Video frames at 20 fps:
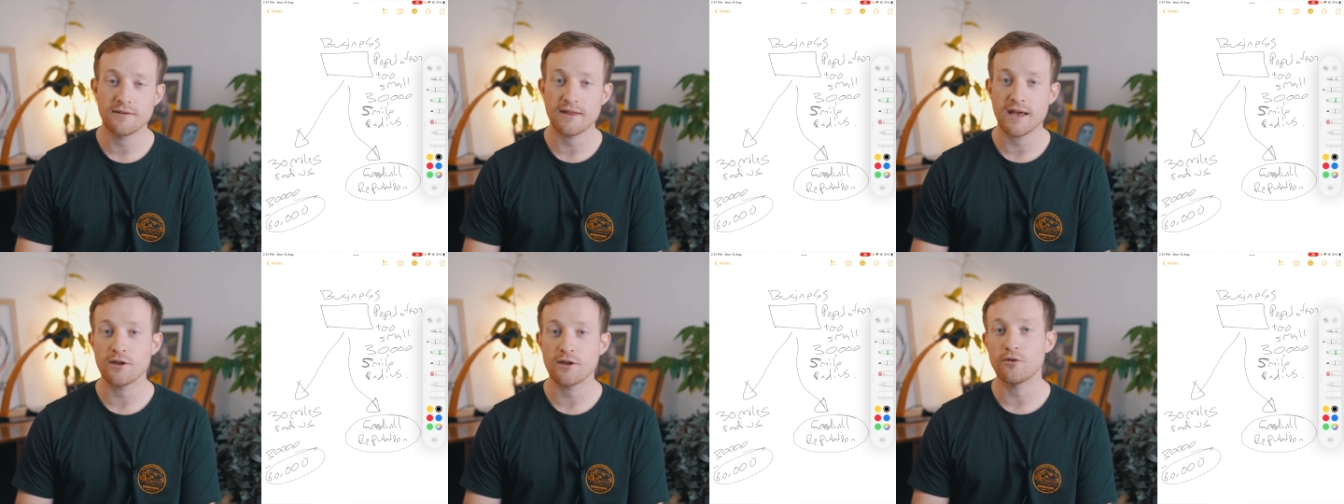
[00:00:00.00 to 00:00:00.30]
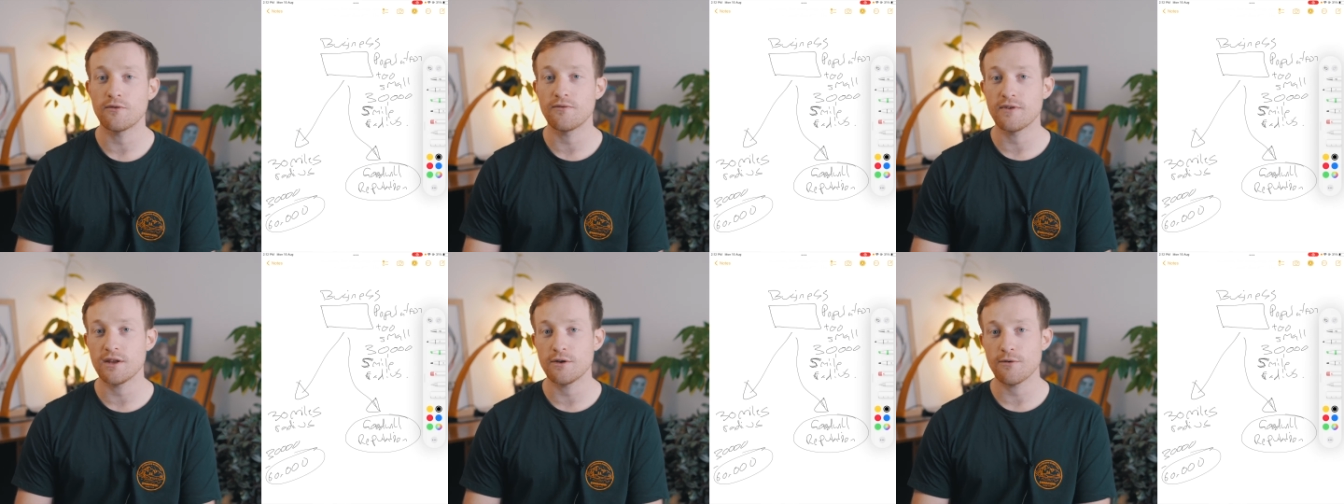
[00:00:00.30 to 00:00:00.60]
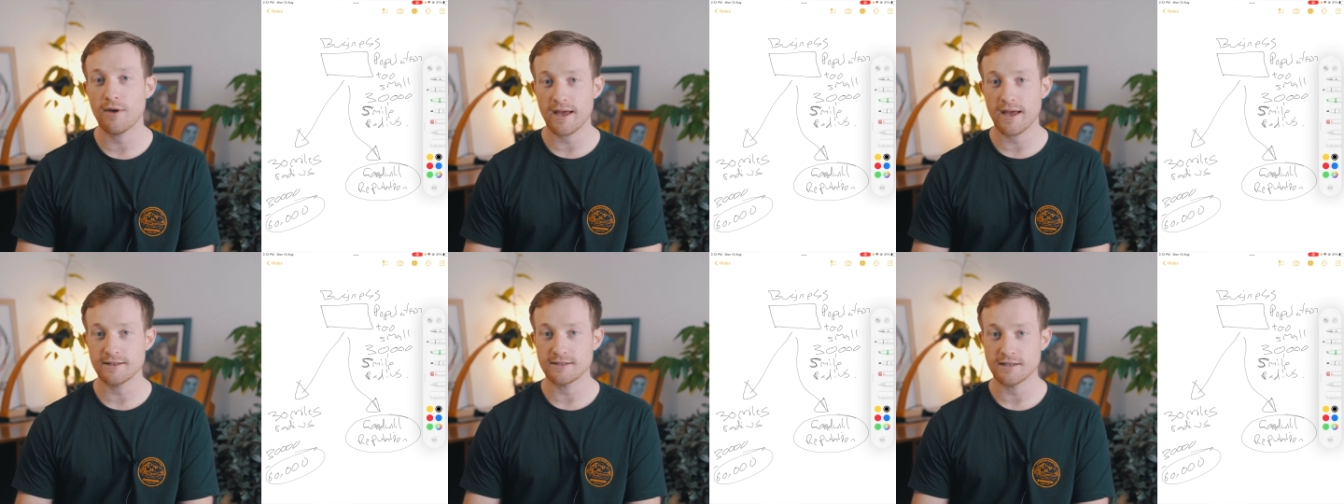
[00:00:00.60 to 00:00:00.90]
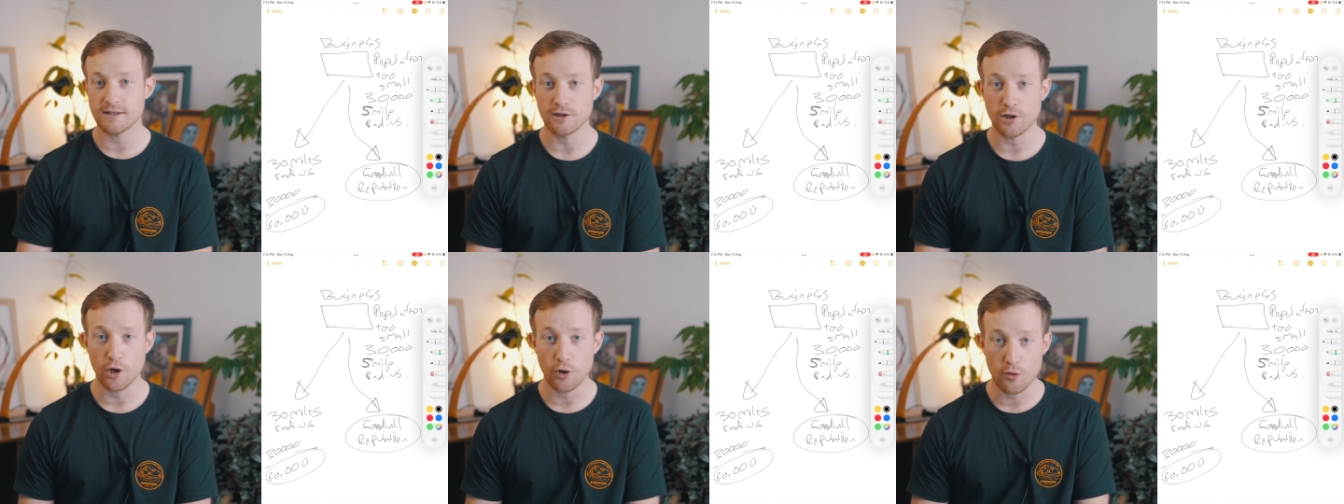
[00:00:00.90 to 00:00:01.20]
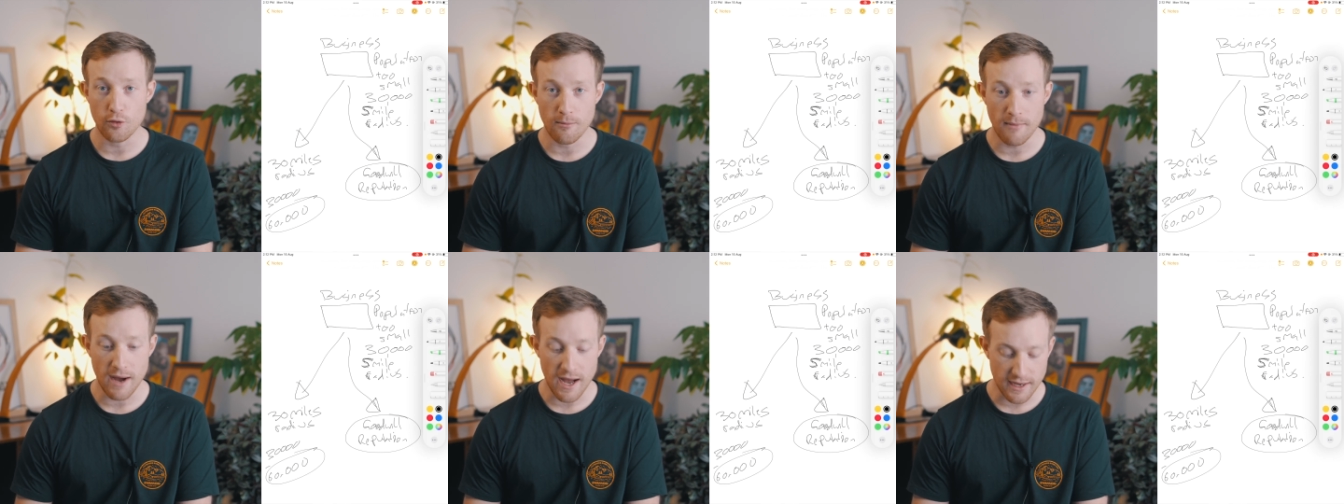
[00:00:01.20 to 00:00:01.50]
that your venue has in the
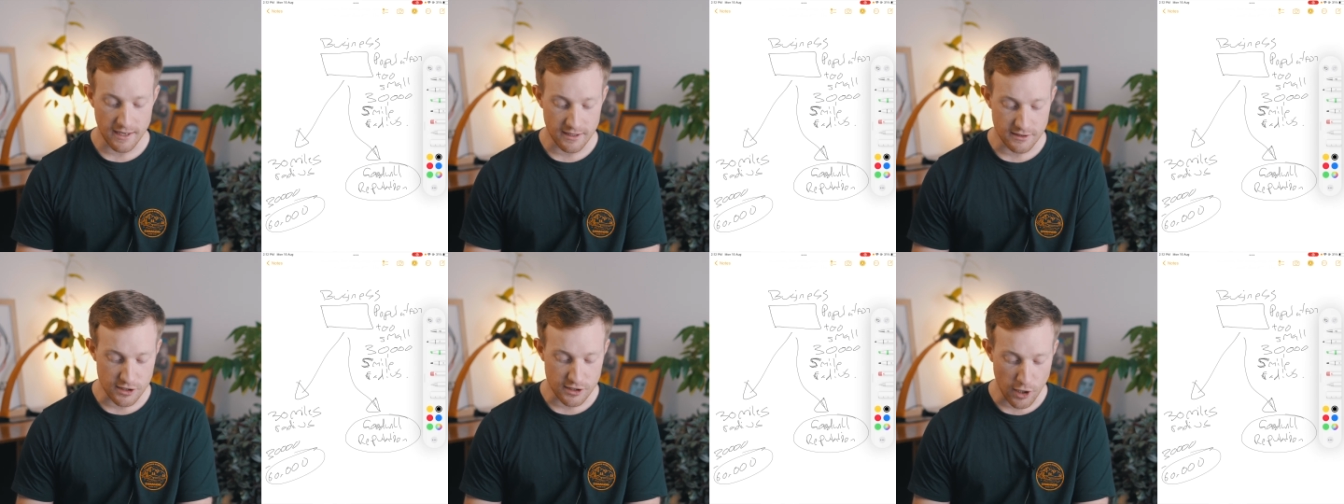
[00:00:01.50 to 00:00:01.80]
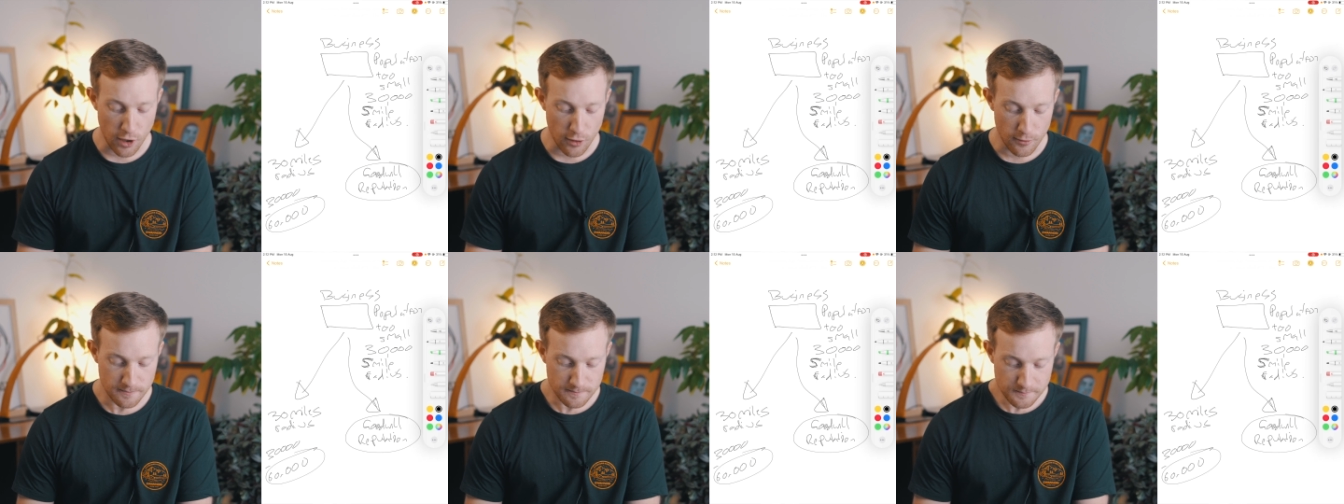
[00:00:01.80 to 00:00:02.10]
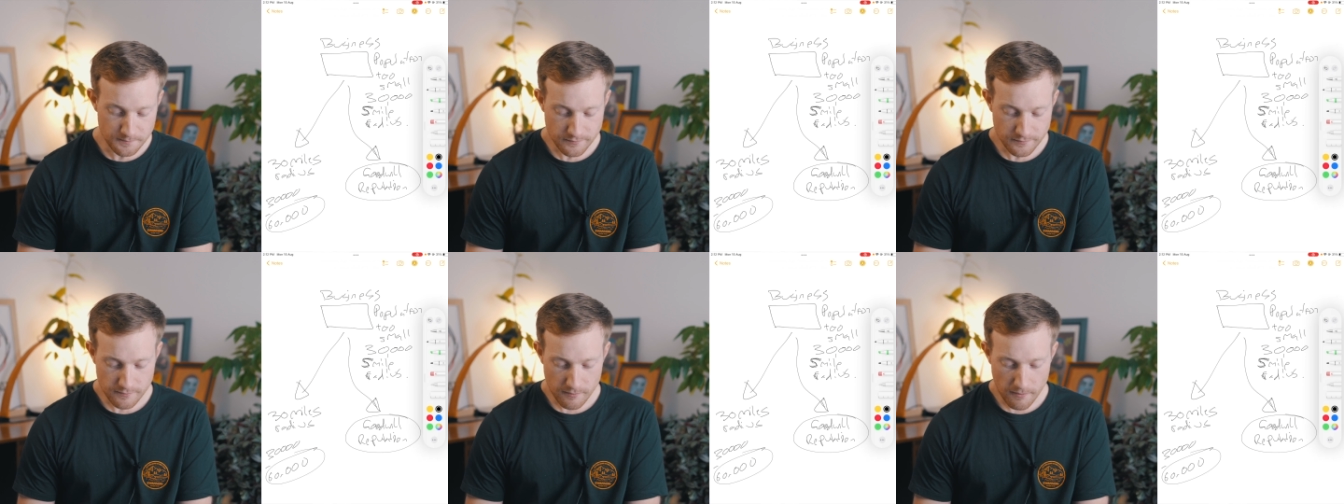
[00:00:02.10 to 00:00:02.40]
local market. So